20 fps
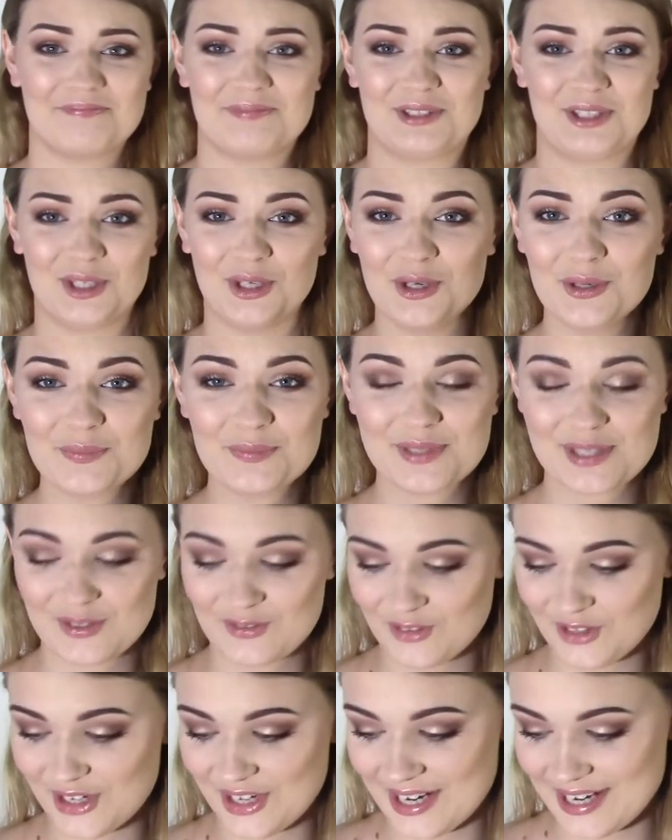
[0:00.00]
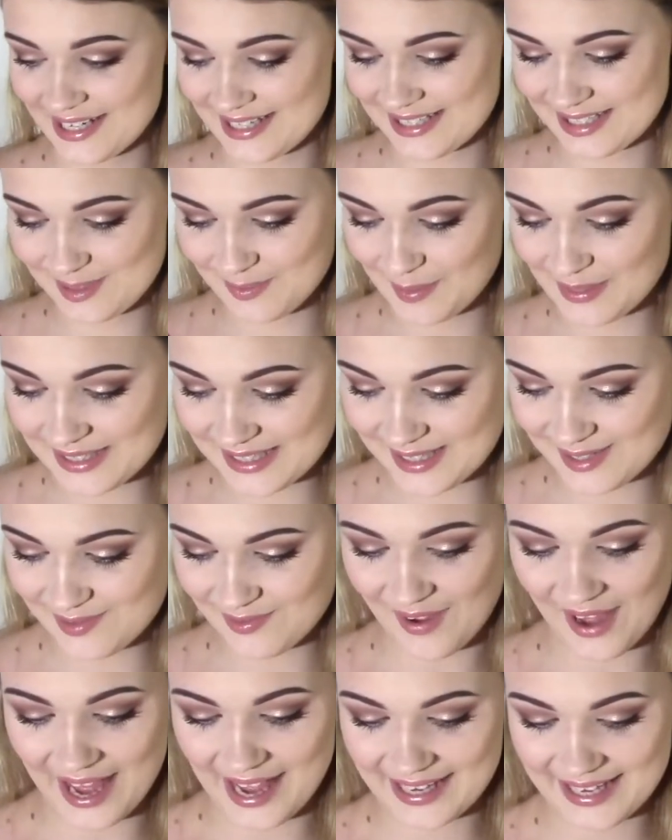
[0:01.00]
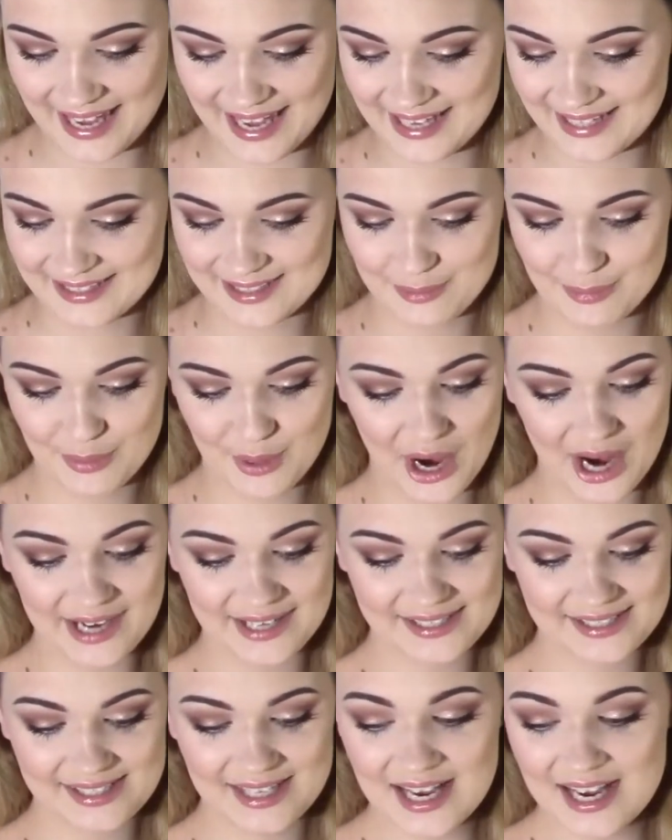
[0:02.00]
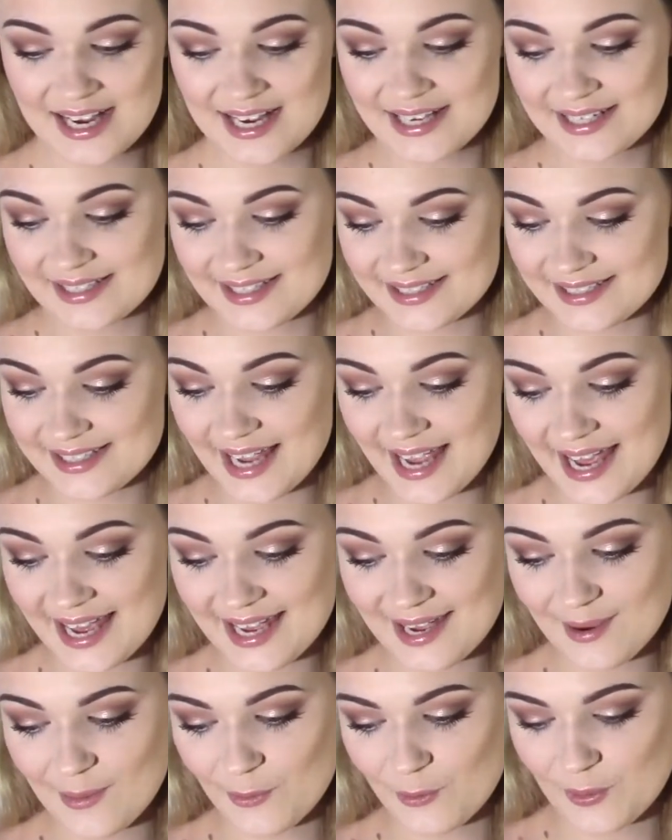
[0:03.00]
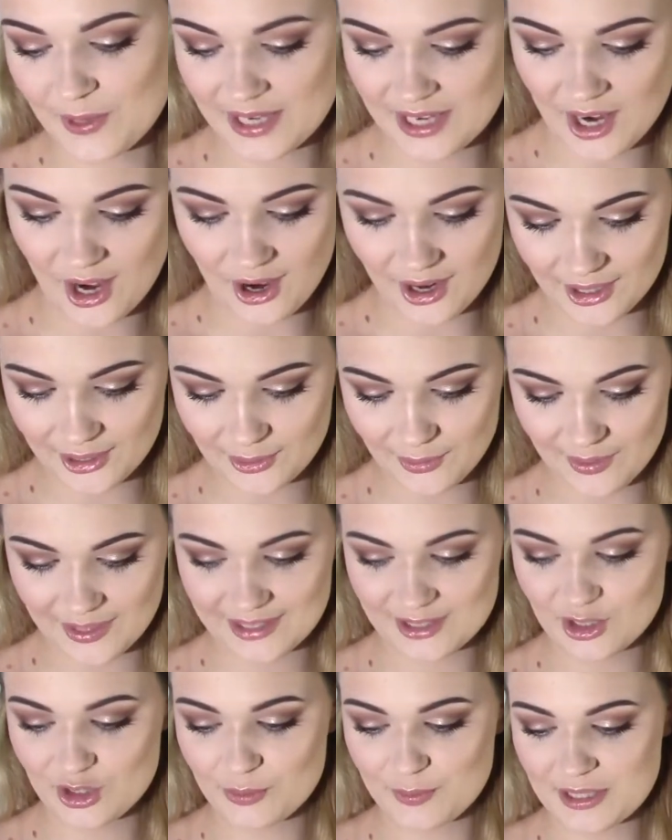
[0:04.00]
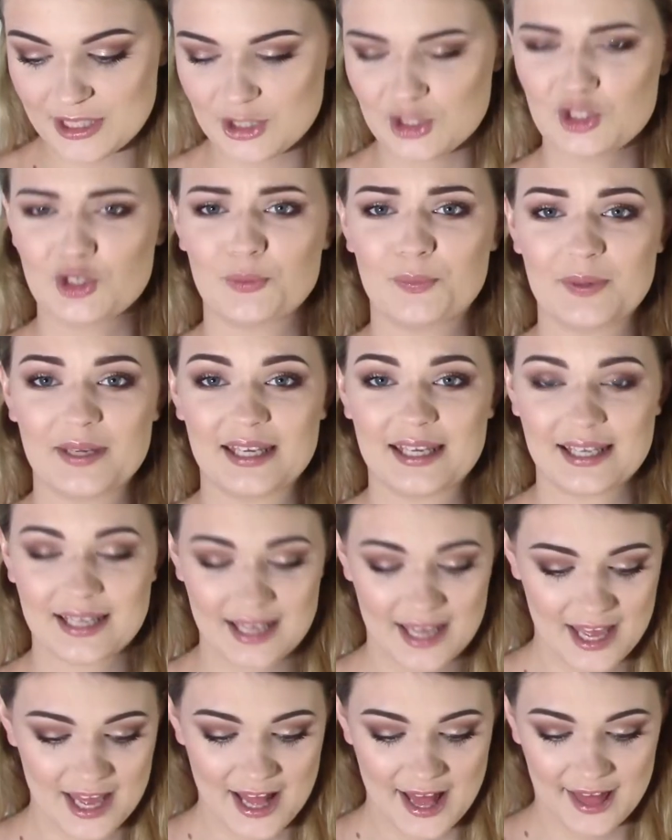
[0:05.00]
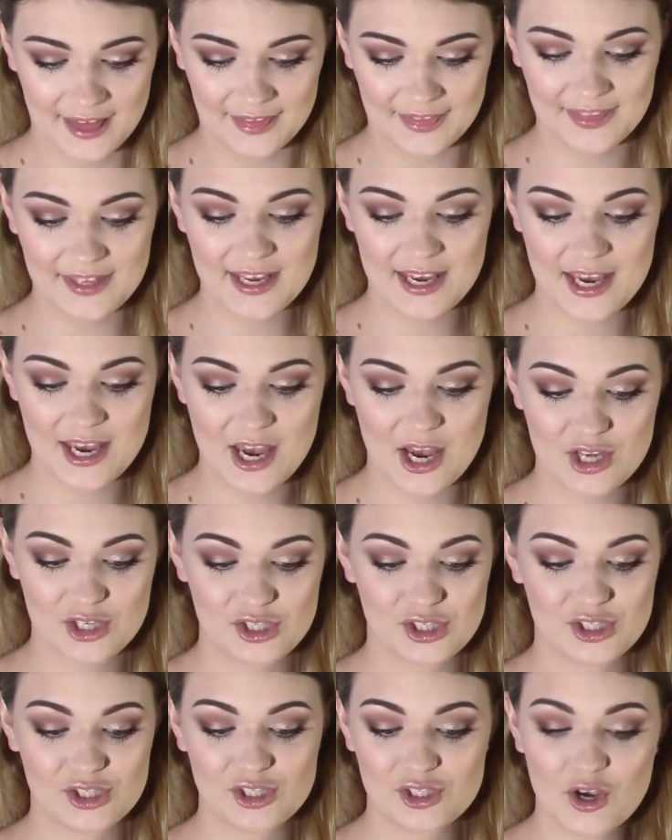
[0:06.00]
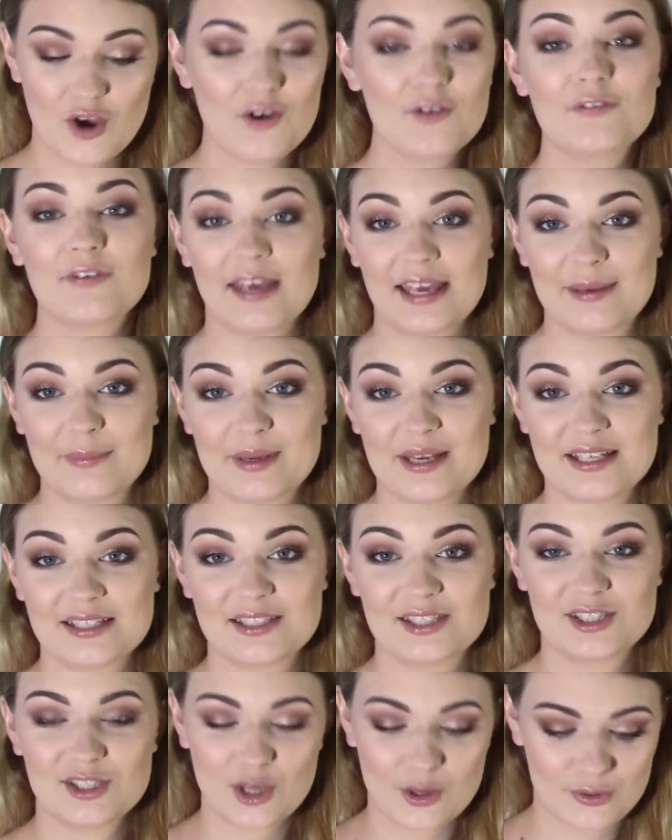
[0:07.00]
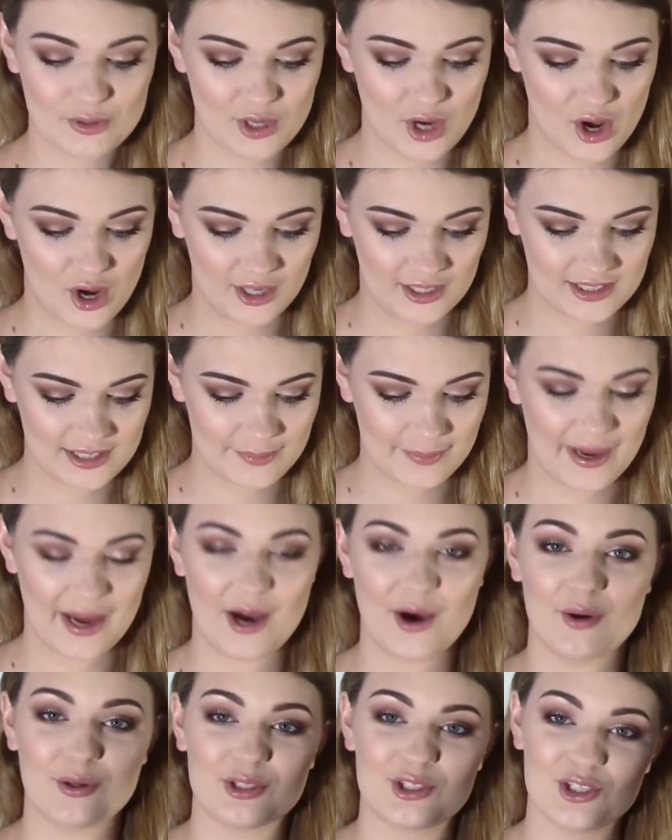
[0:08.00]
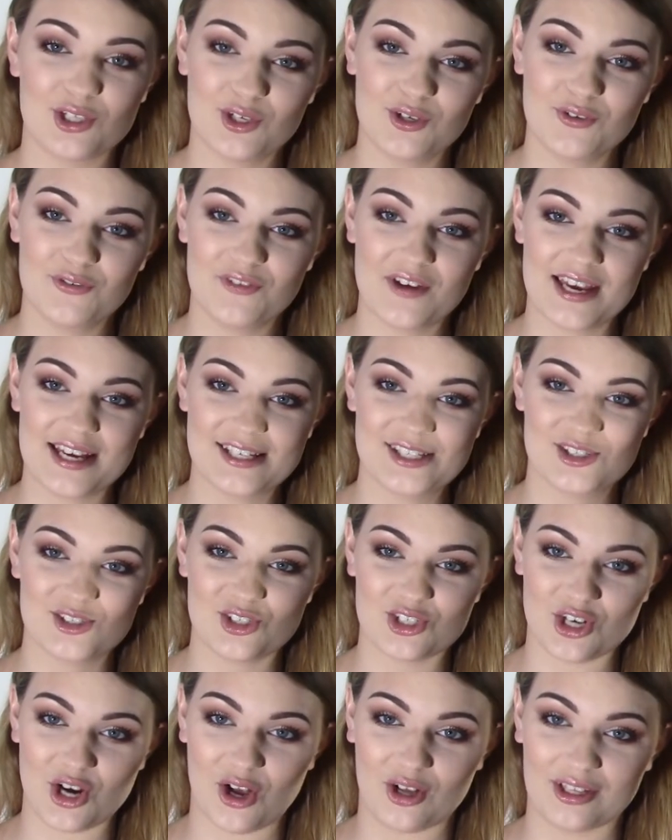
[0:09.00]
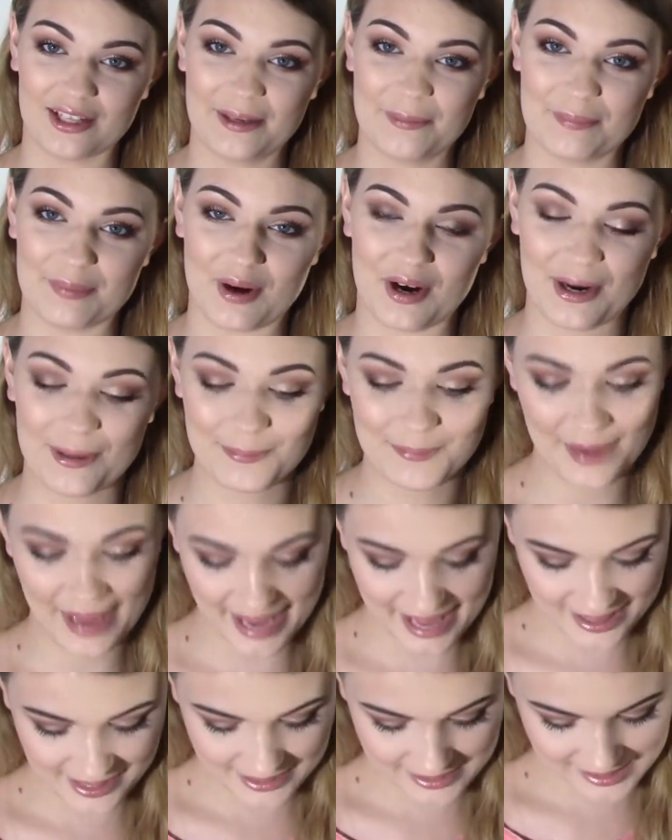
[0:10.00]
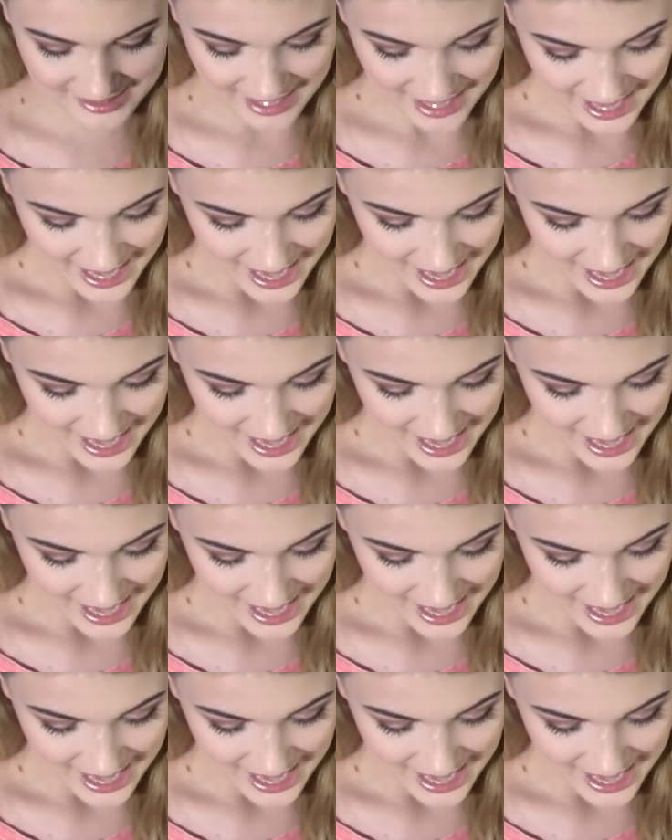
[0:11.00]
dupes for expensive high-end products. Today we are going to be duping the so famous, so talked about Too Faced chocolate bar palette,